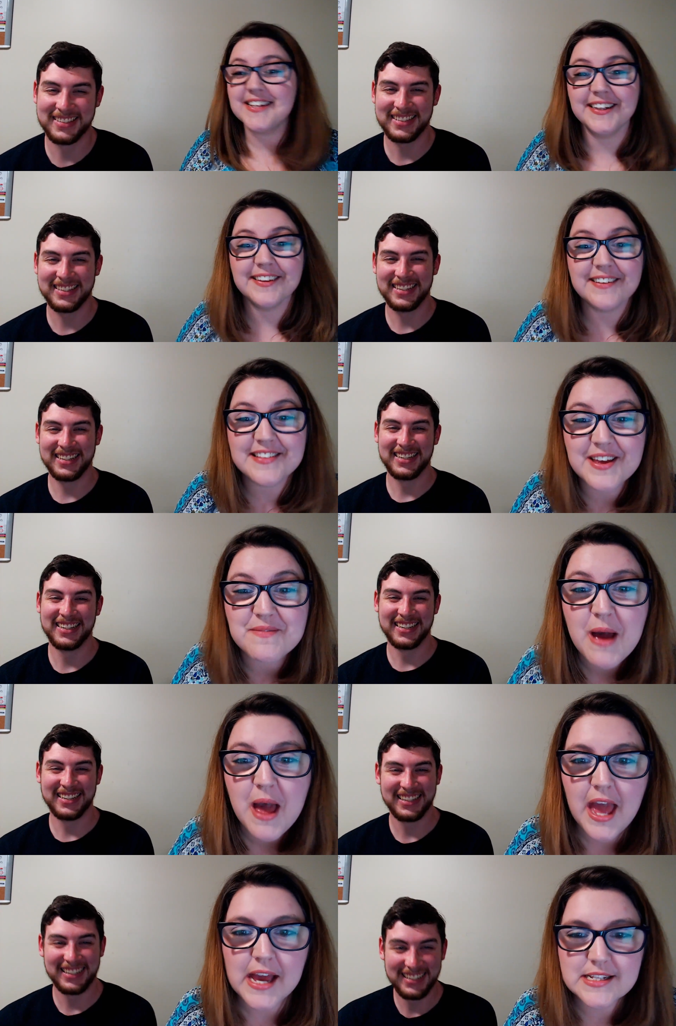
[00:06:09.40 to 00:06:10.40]
Speaker 1: have learned them
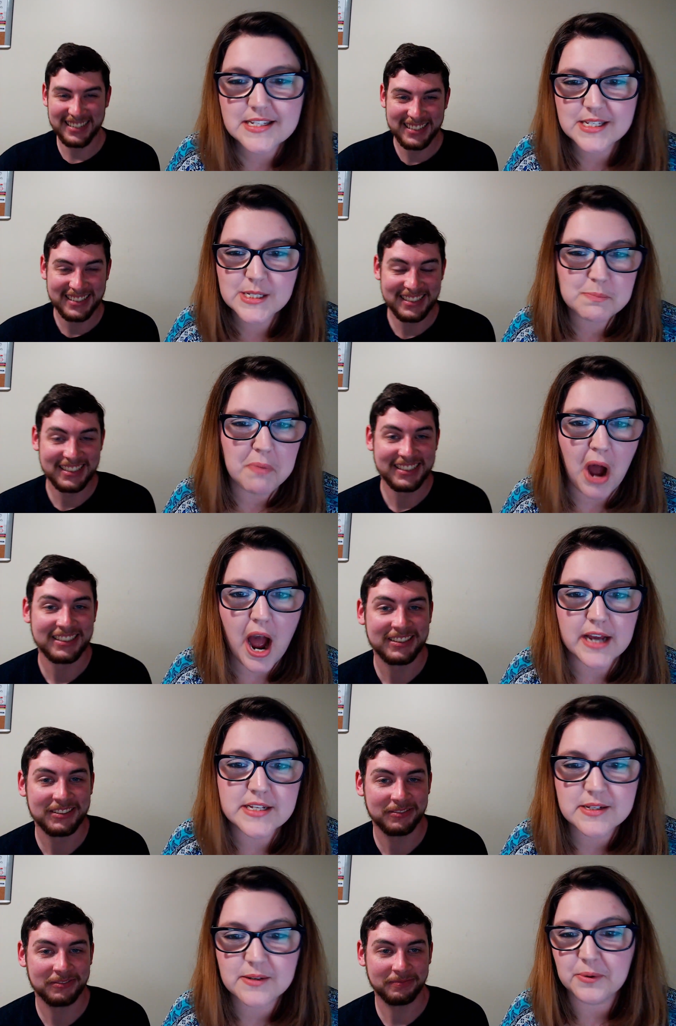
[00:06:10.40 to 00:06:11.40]
in
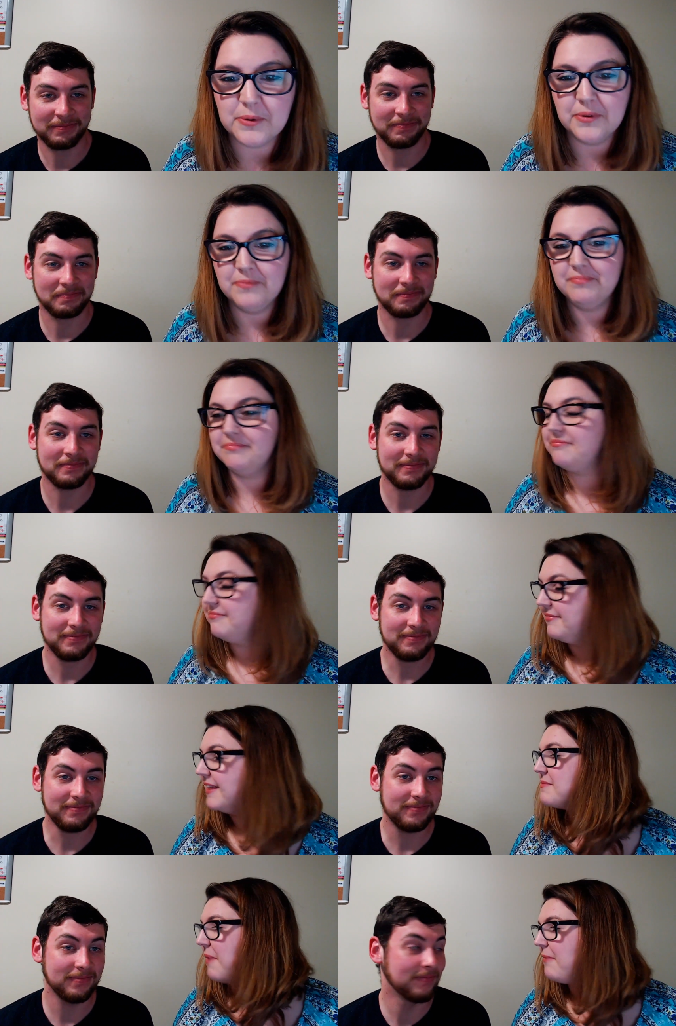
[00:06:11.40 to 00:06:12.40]
spy school.
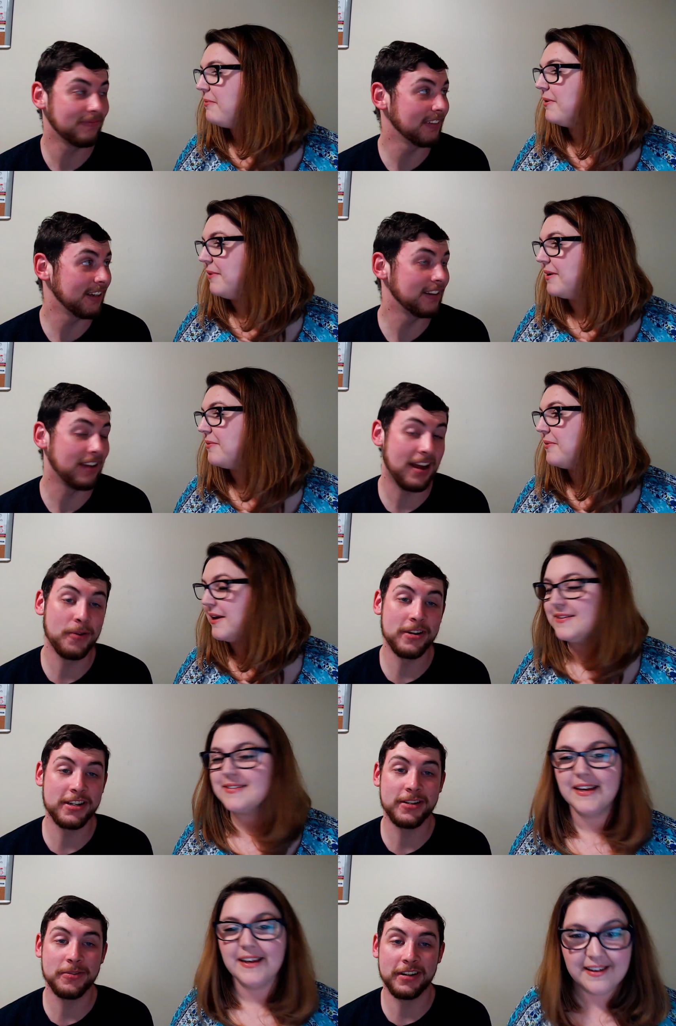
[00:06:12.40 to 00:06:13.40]
That's probably what it was. I
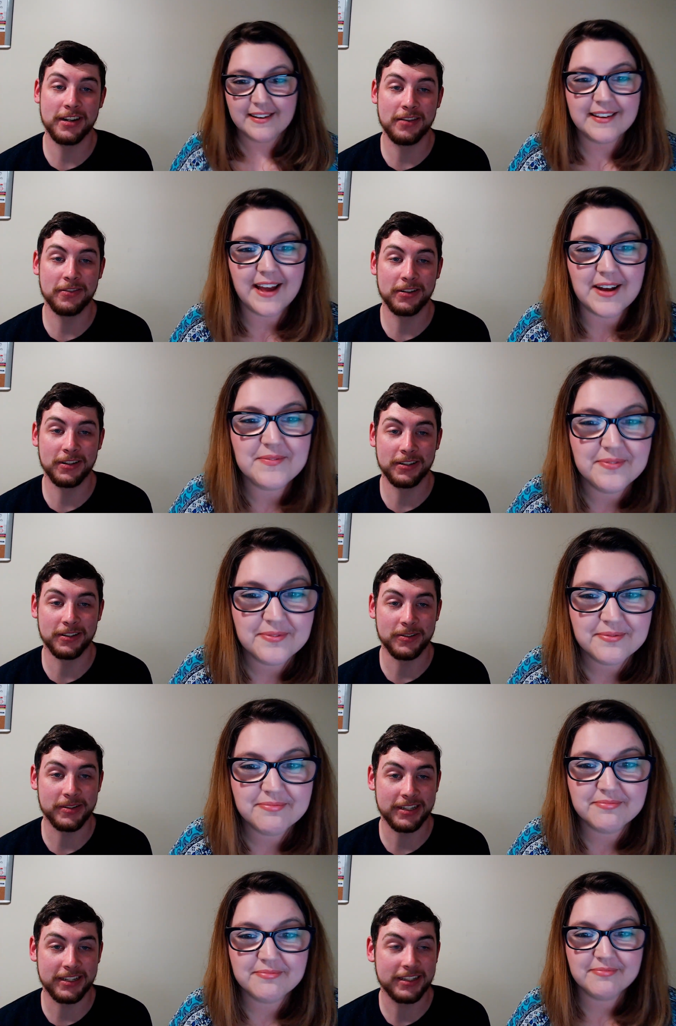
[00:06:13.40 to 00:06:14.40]
wish he would have never yeah.
Speaker 2: learned
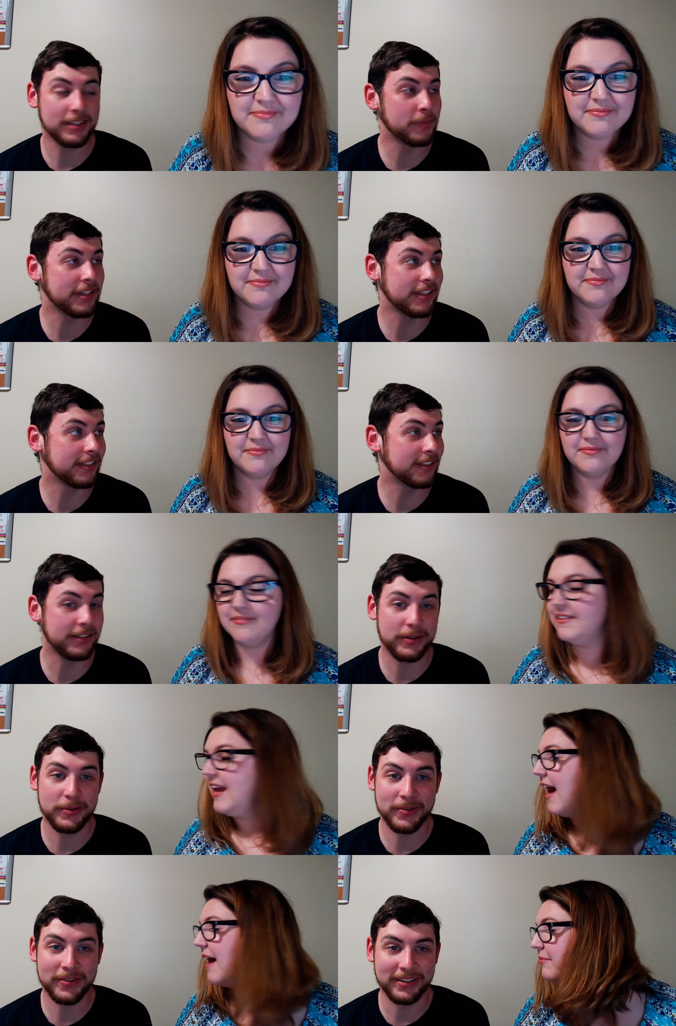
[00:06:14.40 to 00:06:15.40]
those knots. Let me tell you.
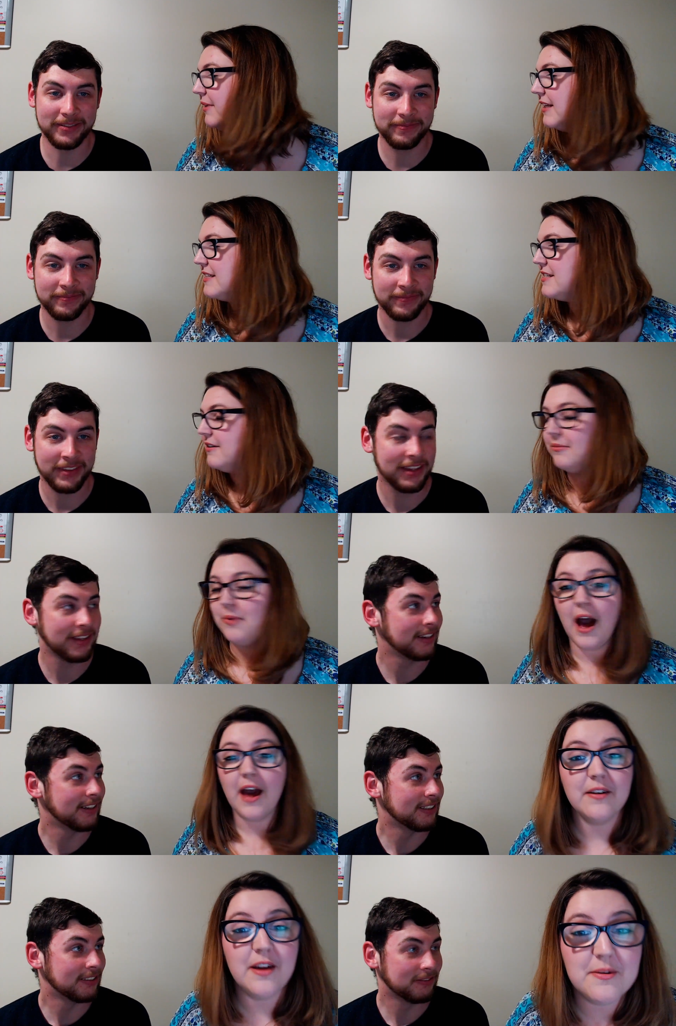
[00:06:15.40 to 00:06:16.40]
Yeah, what. me
Speaker 1: too. Well,
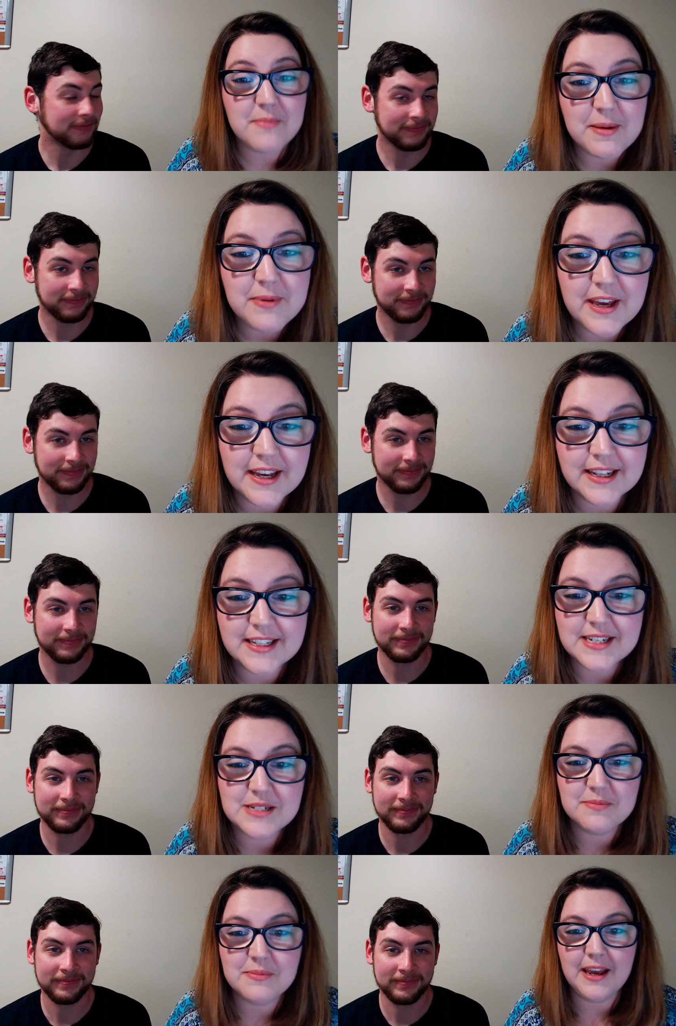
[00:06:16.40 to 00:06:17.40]
I don't know. Maybe he could
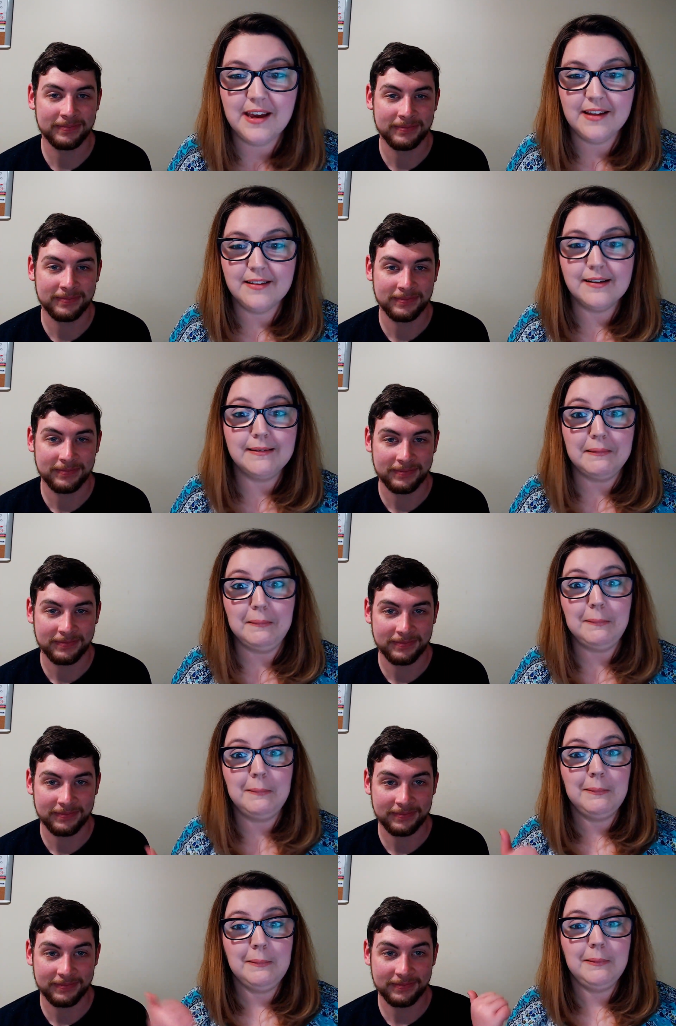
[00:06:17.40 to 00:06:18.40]
teach me, and I could
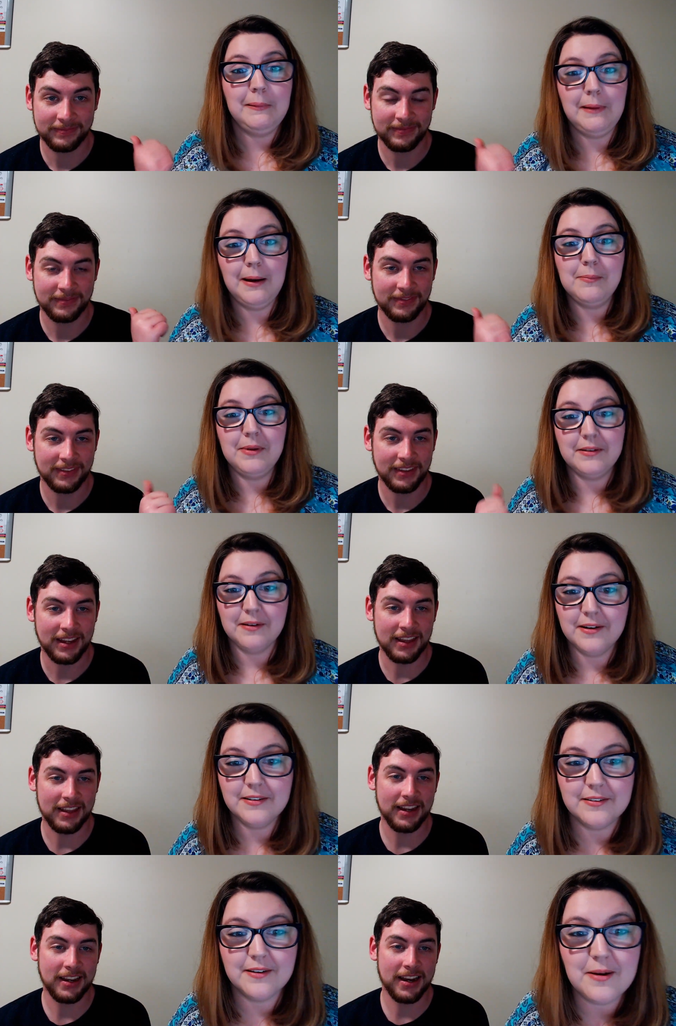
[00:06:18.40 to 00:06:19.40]
tie Mr. Hunter
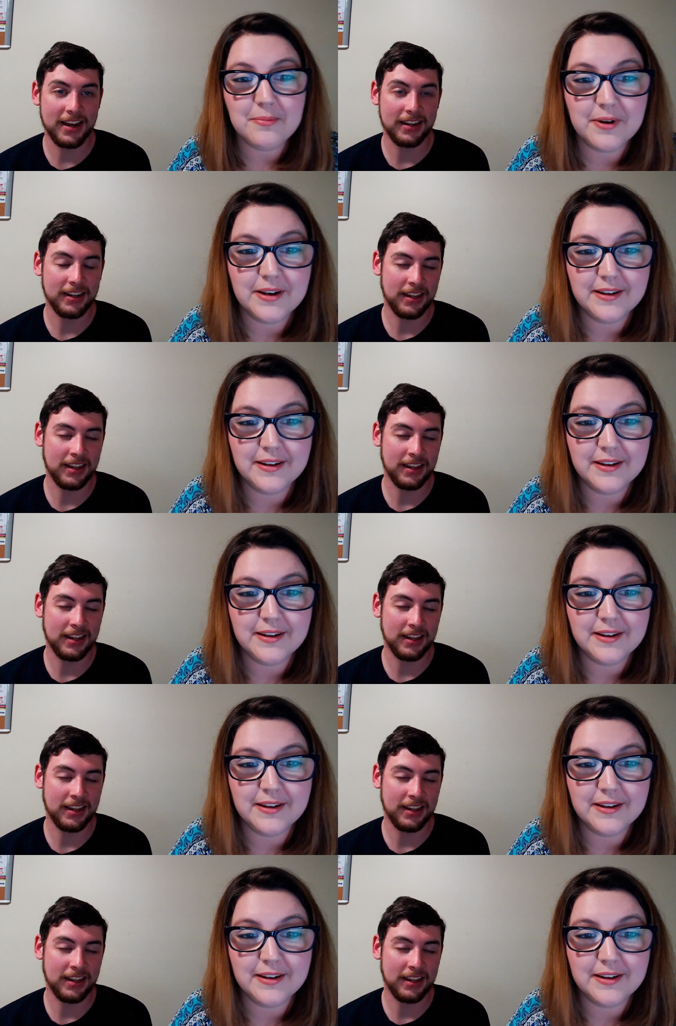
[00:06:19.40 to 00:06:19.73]
I think I got, up